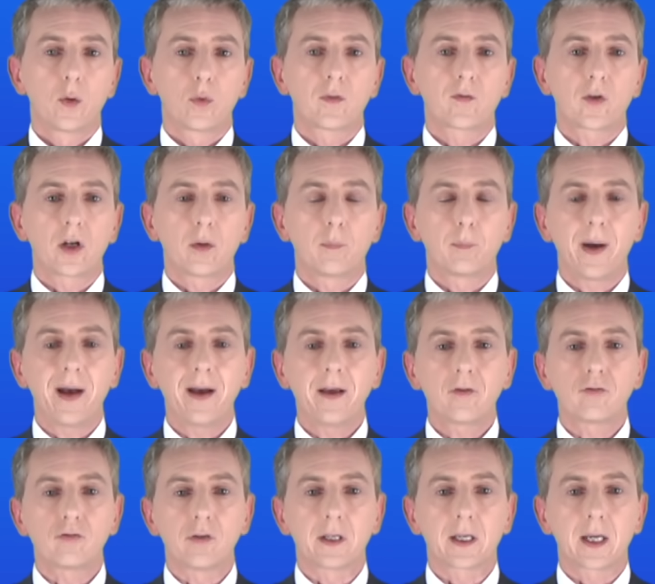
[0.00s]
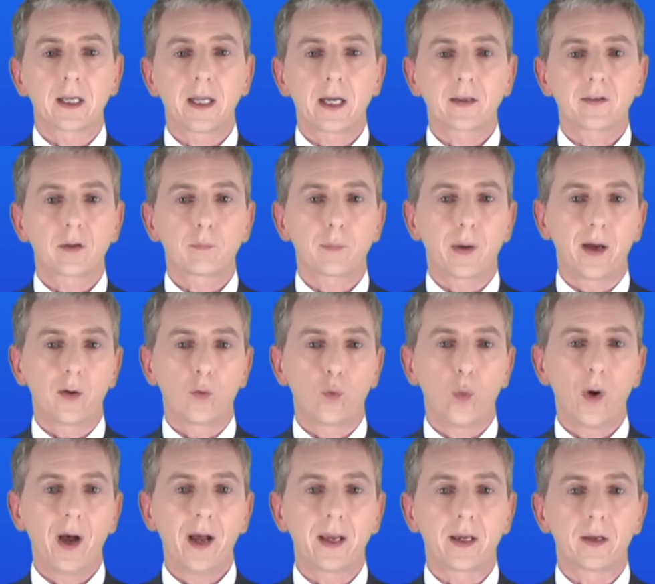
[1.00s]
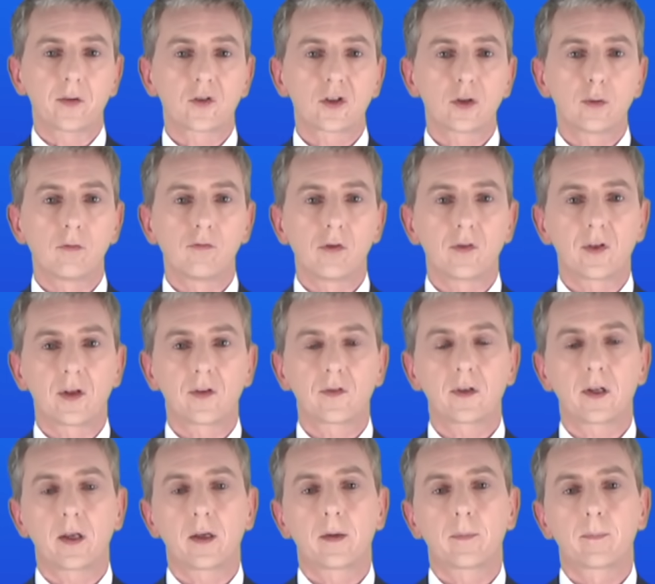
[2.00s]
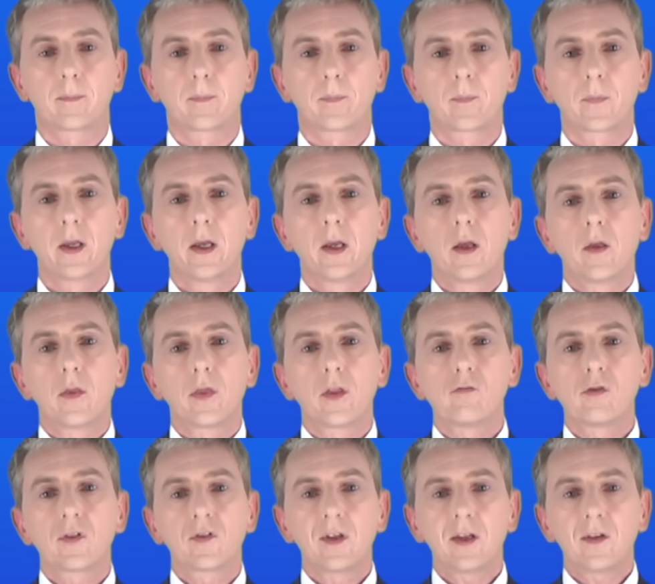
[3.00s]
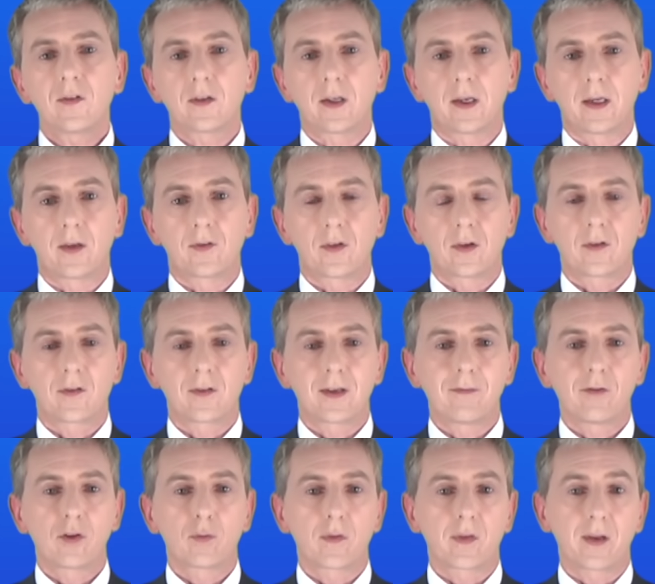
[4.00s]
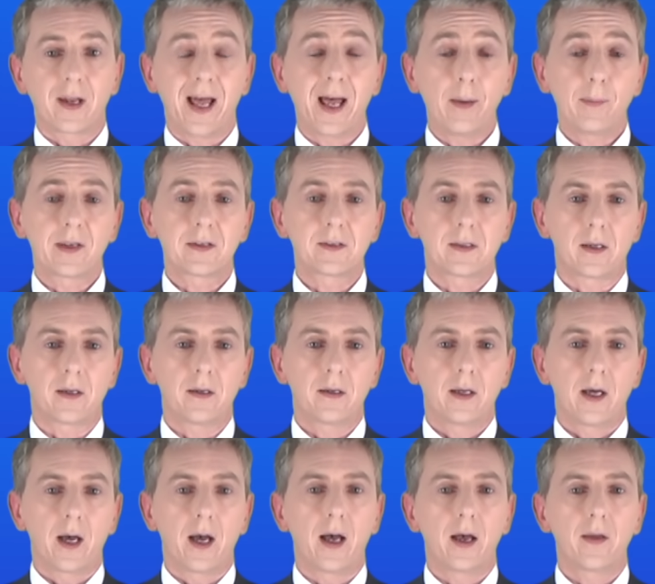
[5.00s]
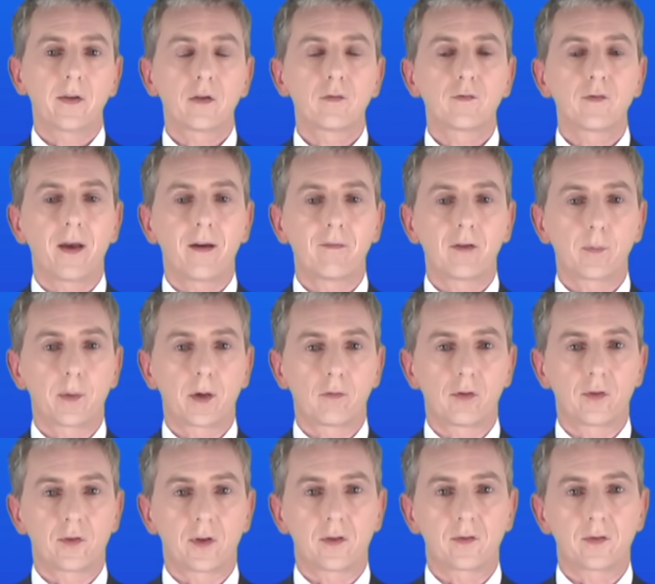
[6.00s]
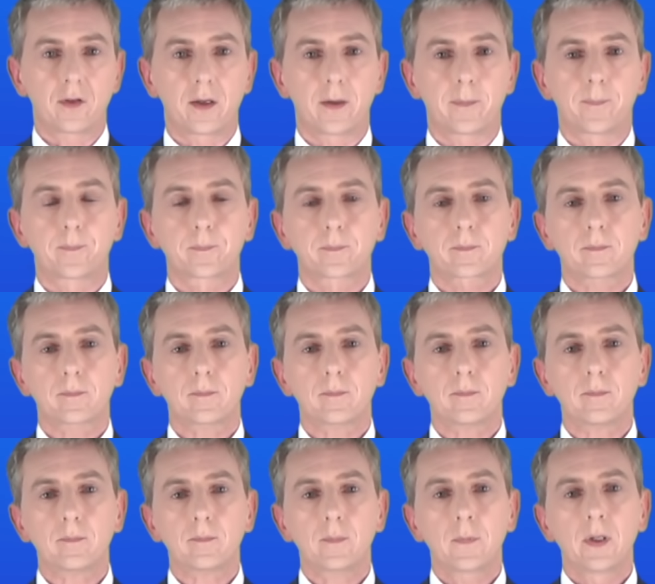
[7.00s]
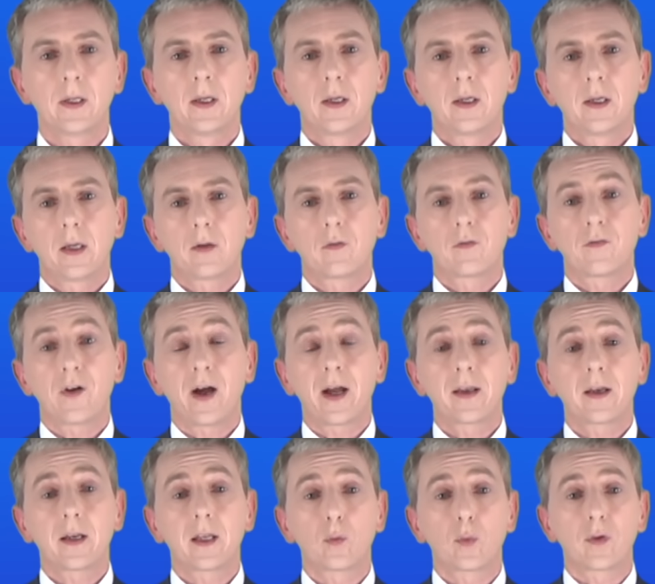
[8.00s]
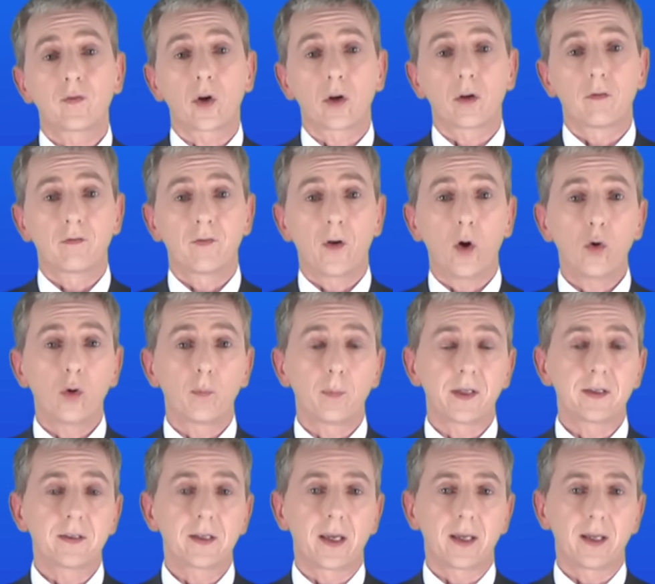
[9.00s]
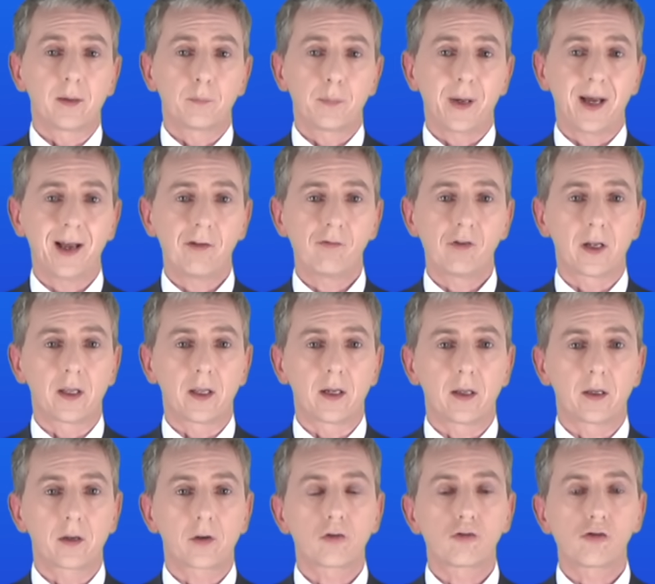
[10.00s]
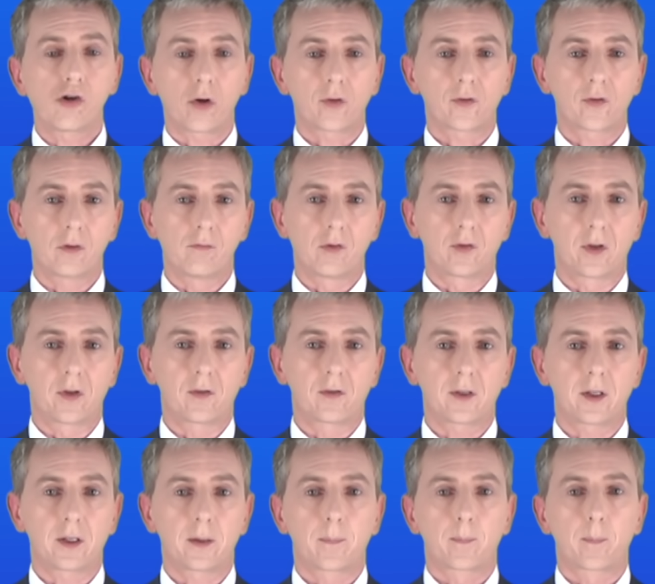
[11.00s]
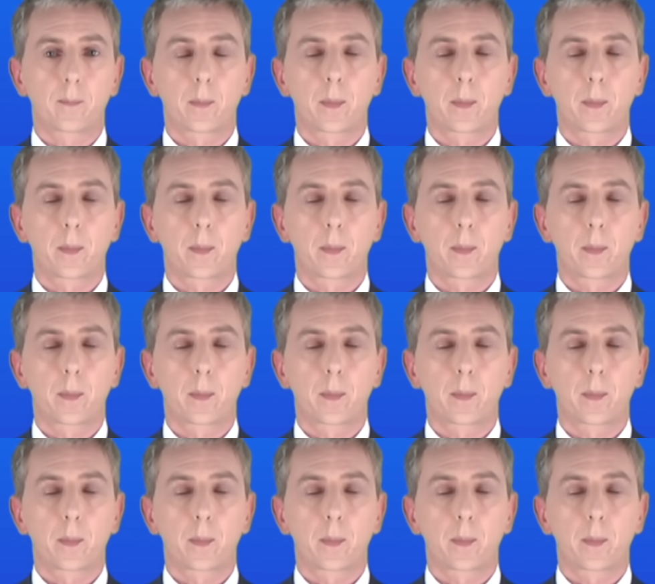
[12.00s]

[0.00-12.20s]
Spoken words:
We've got a battery connected by wires to a resistor. The resistor is in series with an ammeter and a variable resistor. And finally, we've got a voltmeter in parallel across the resistor.